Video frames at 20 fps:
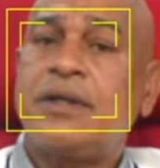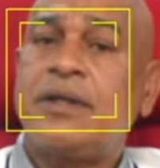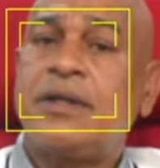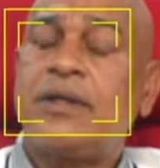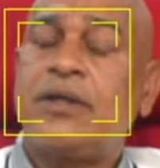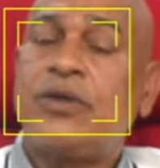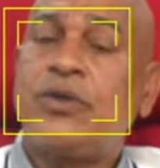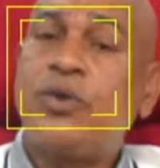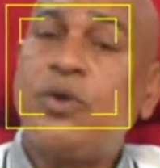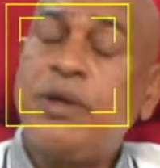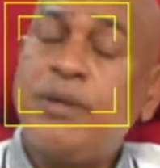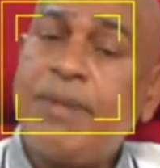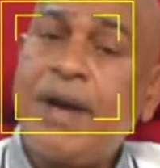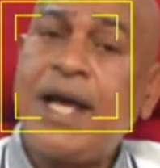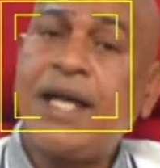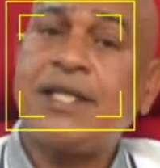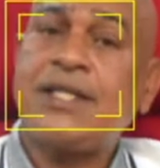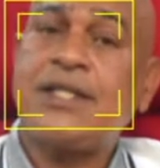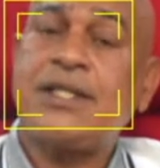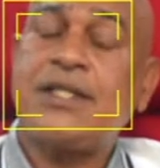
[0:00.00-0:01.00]
Do the
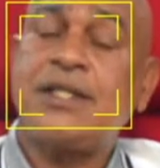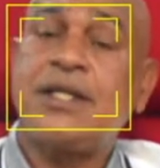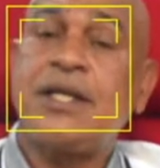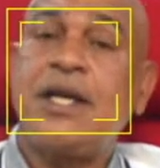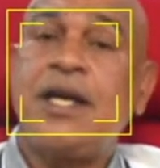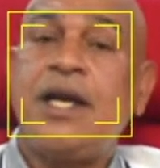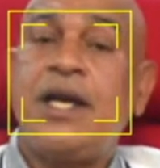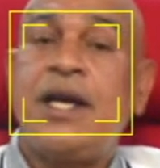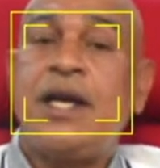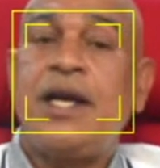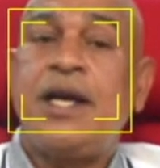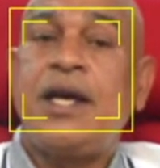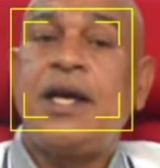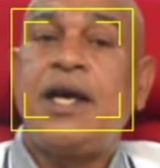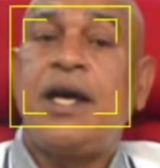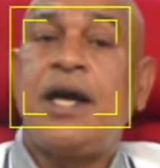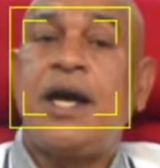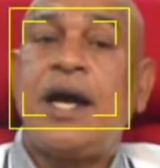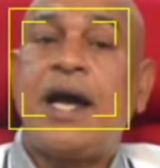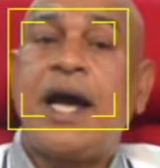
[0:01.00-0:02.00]
maths.
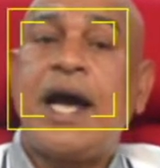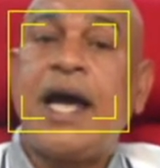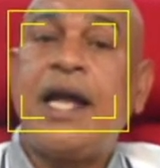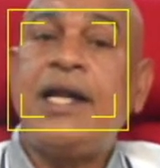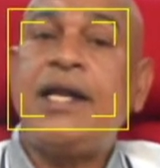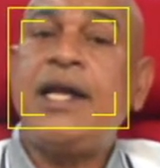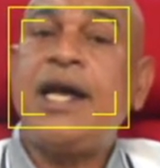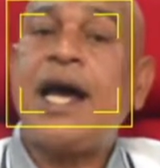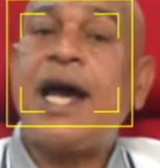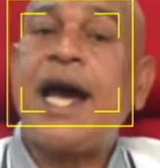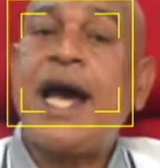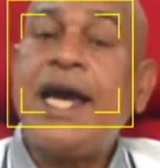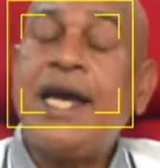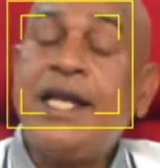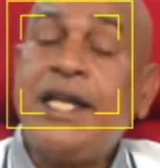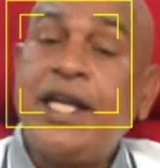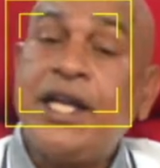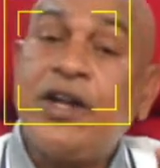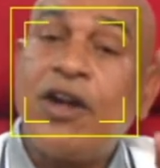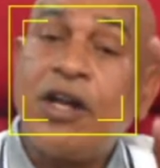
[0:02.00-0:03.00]
And I
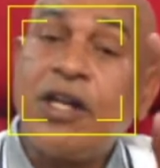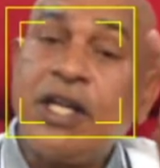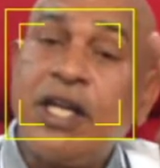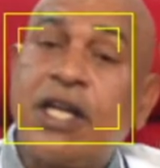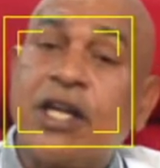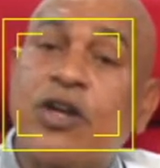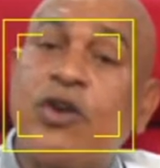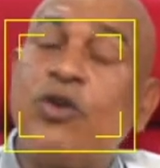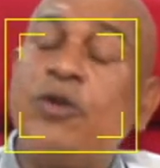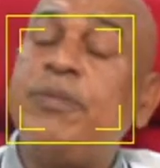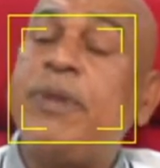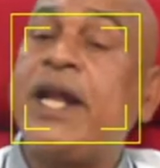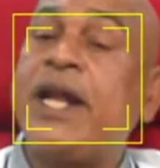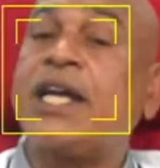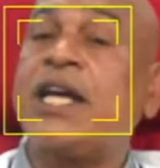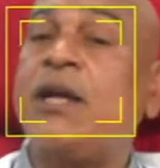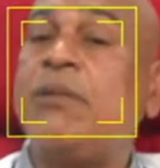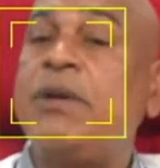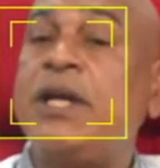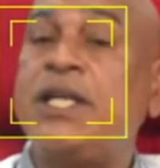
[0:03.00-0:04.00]
did not include
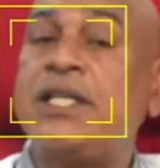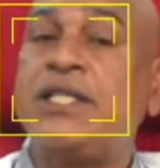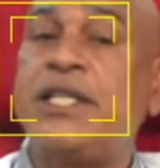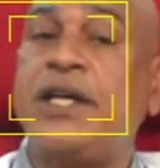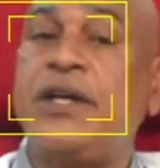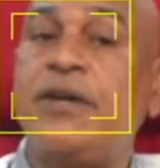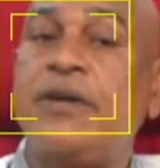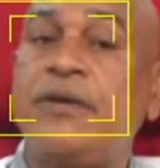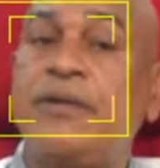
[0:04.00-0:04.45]
medical bills here